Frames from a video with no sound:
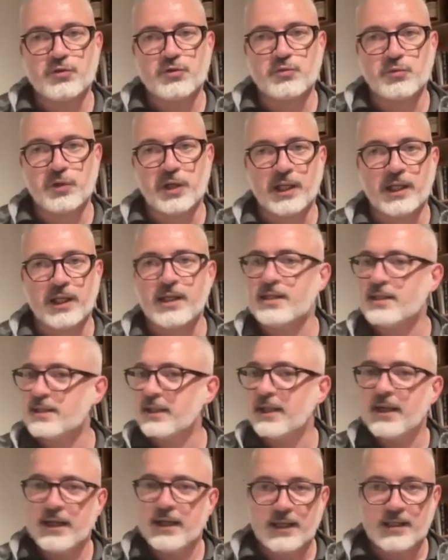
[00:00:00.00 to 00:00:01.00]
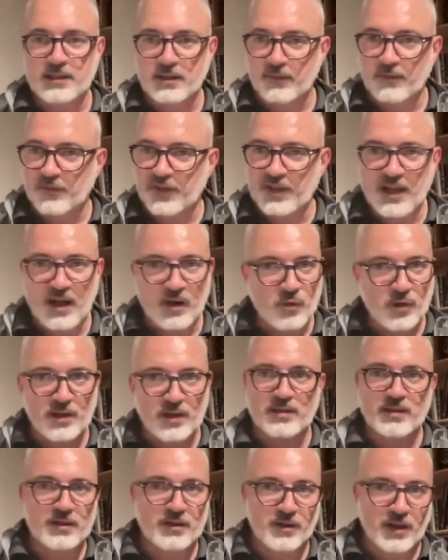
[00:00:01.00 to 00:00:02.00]
release. It's something that
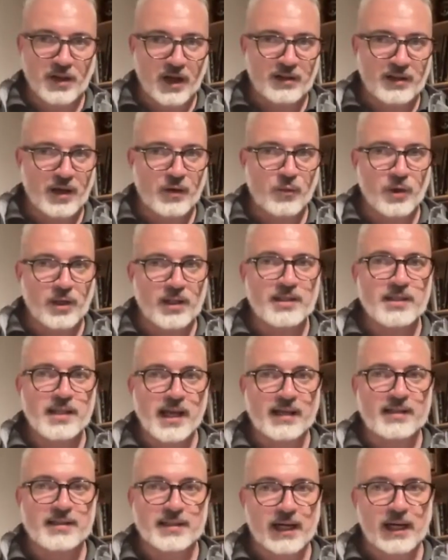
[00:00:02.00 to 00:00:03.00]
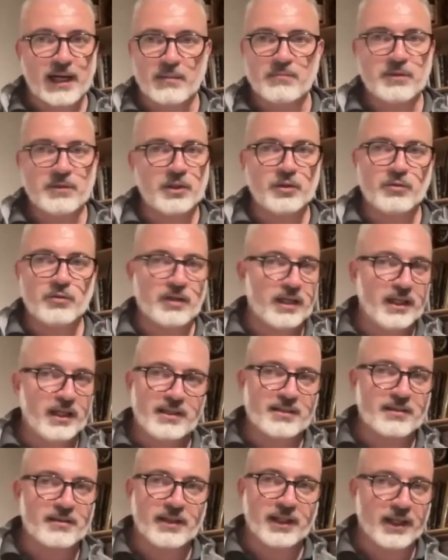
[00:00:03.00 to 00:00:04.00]
will take time,
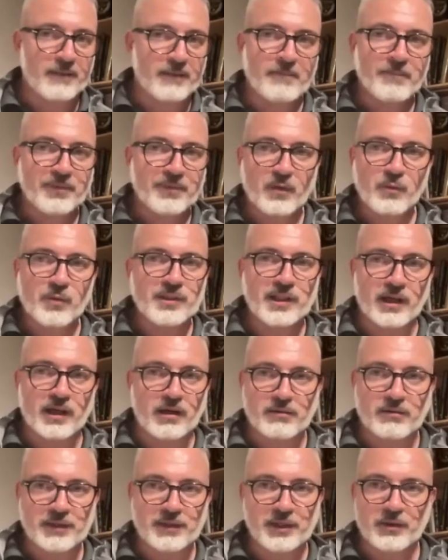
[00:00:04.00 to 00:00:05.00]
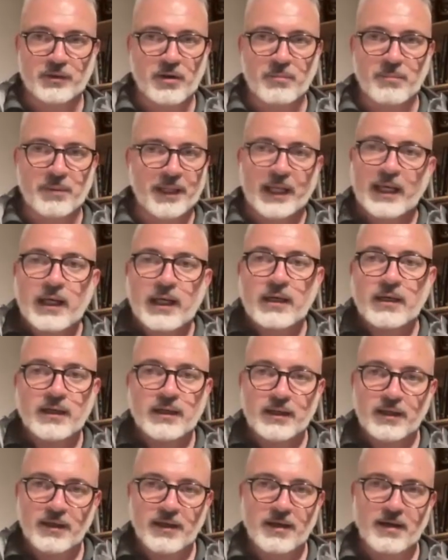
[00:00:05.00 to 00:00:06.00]
easily, without a blink,
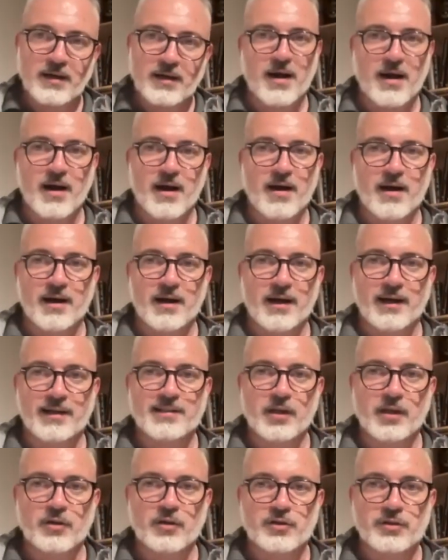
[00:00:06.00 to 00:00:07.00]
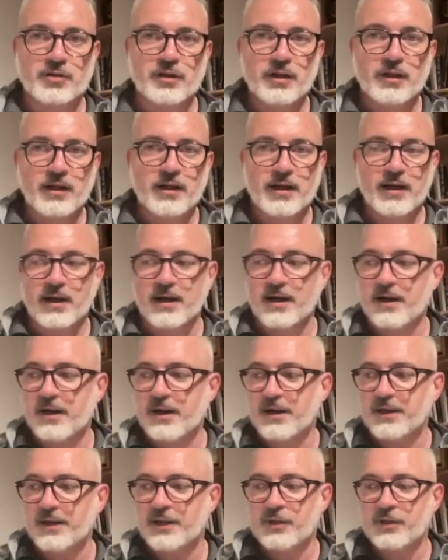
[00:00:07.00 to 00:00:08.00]
as such.
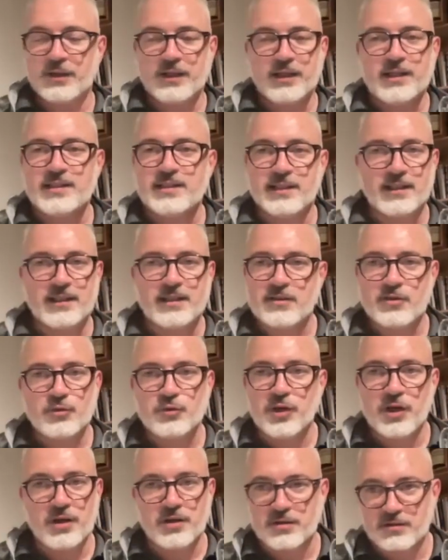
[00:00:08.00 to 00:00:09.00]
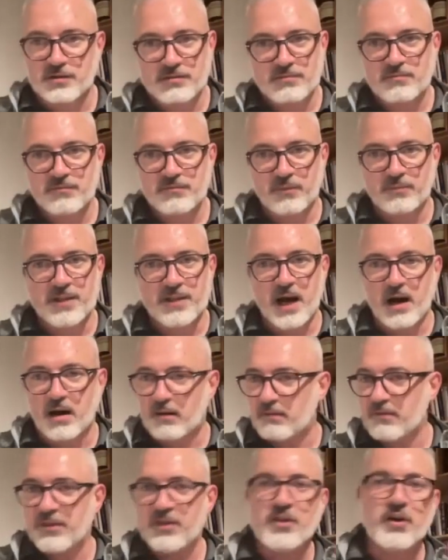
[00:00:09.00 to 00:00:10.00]
Easy 2 years from now,
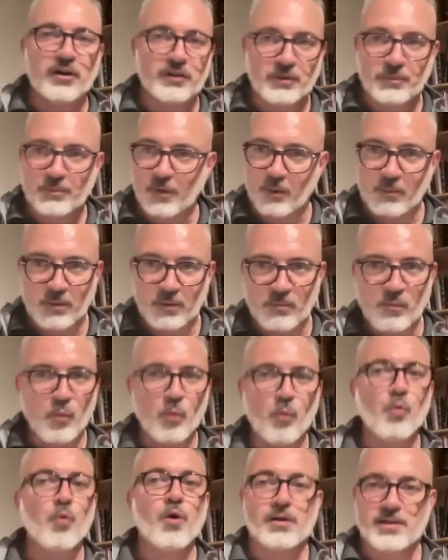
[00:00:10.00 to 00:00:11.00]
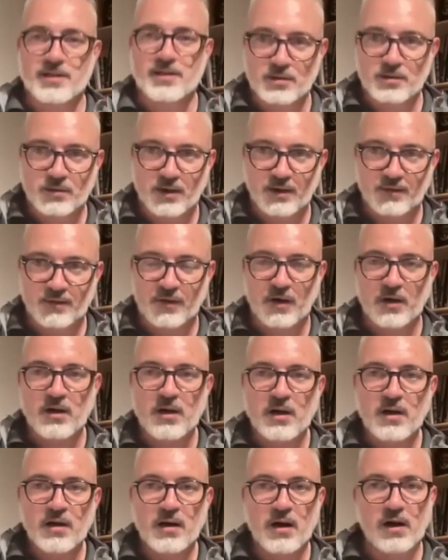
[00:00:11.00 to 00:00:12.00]
not a problem whatsoever,
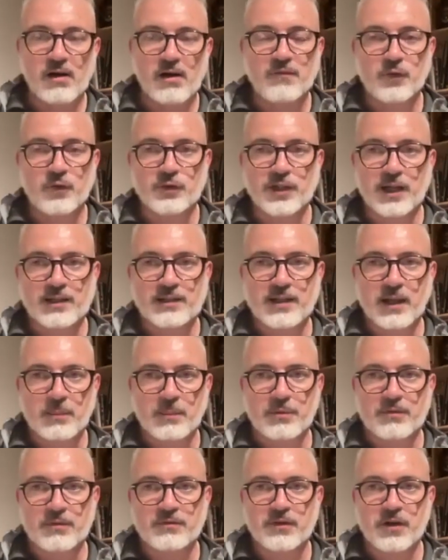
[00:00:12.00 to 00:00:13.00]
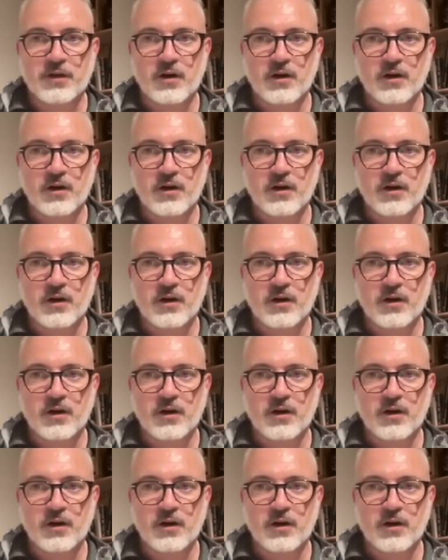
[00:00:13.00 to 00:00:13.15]
for that type of